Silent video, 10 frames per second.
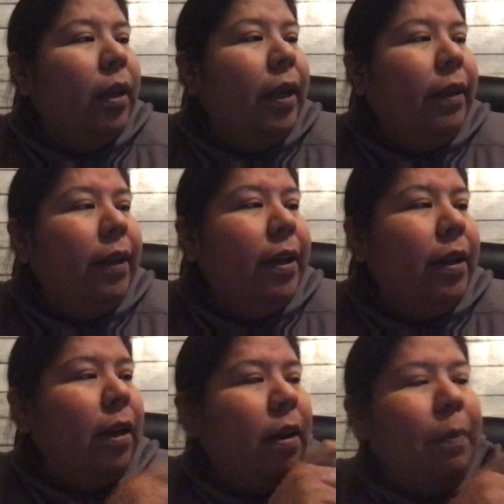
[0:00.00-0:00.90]
and then
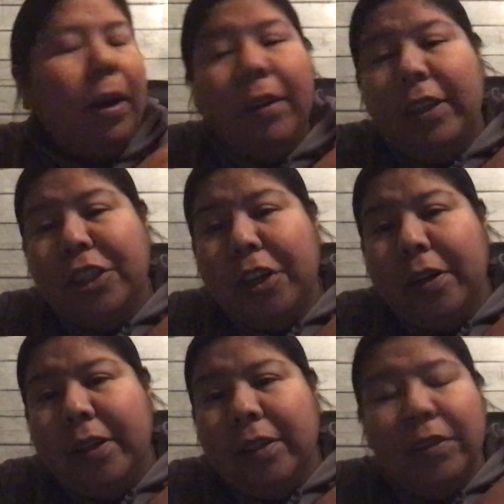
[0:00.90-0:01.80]
on the
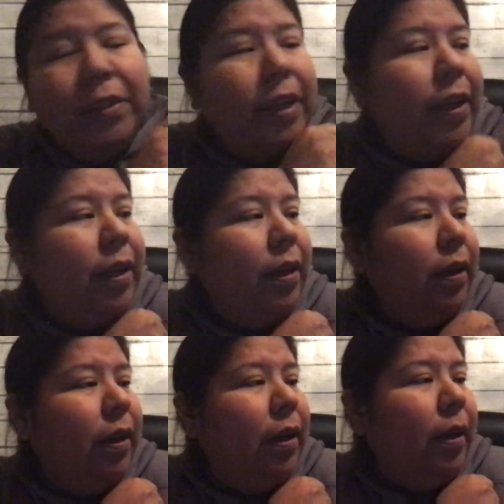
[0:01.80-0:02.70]
chart it'll say
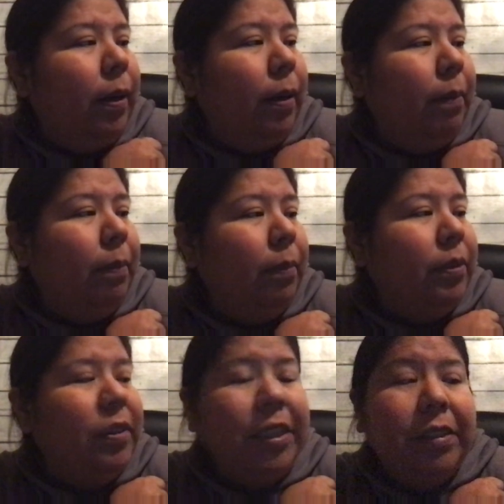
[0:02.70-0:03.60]

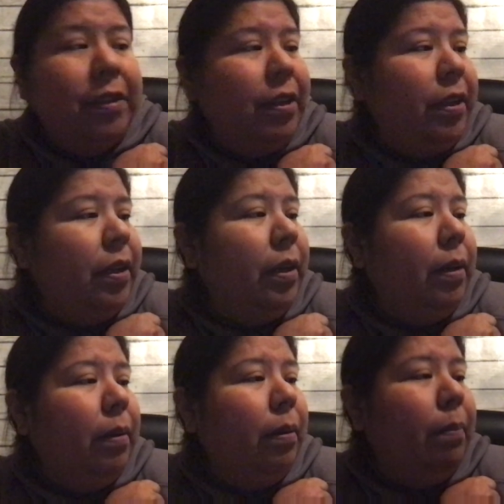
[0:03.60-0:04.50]
CT
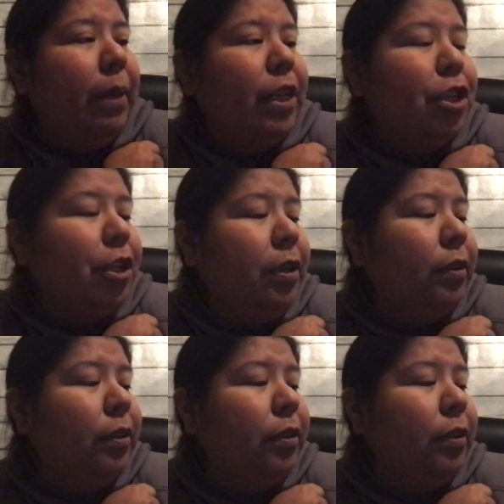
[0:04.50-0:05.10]
measure.